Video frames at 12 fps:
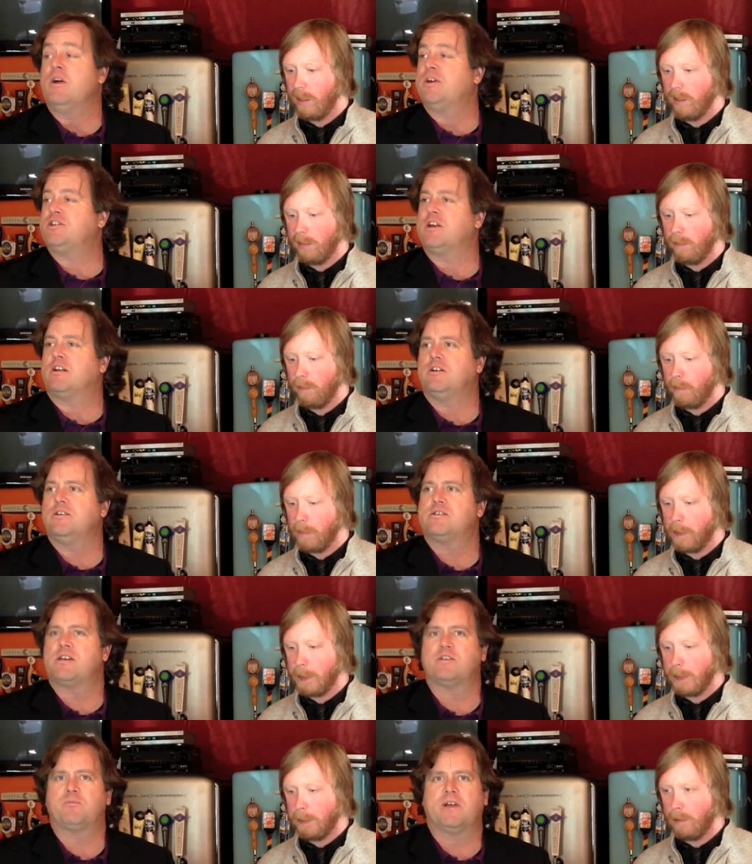Speaker 1: which includes
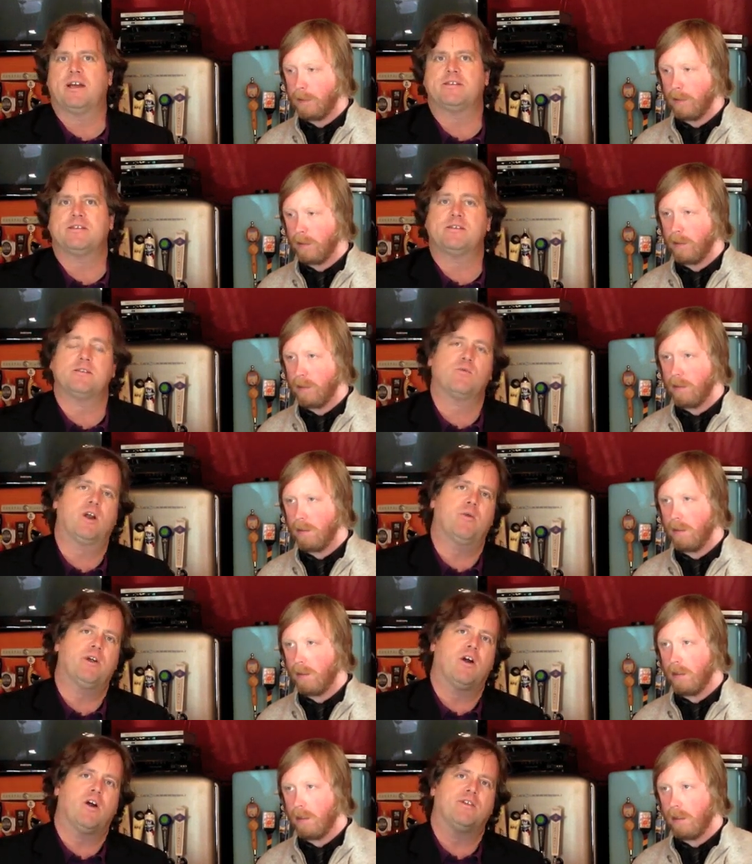such places as where we
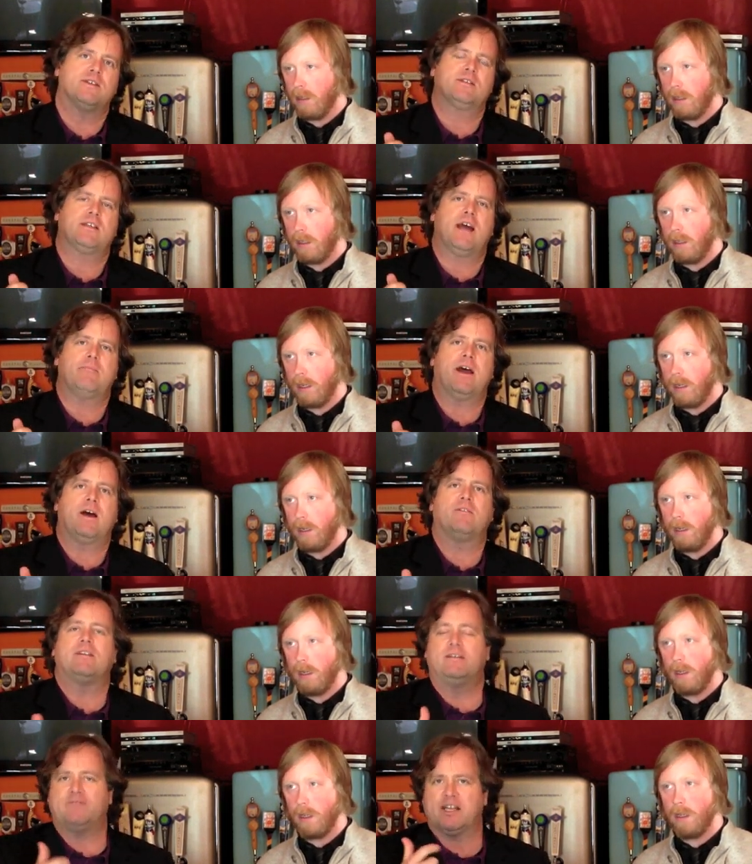are this time out,
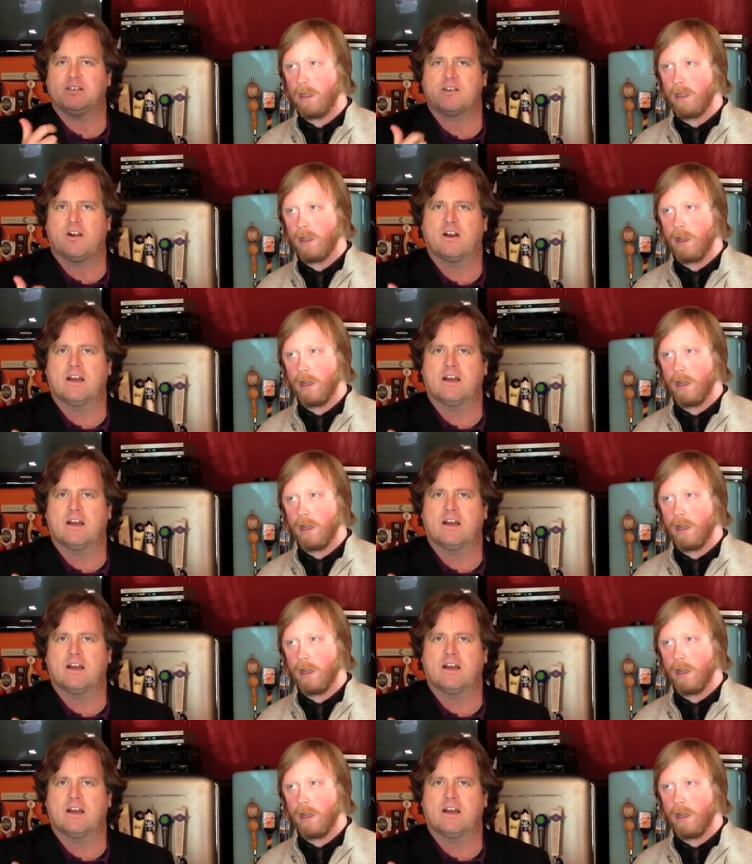Evening Star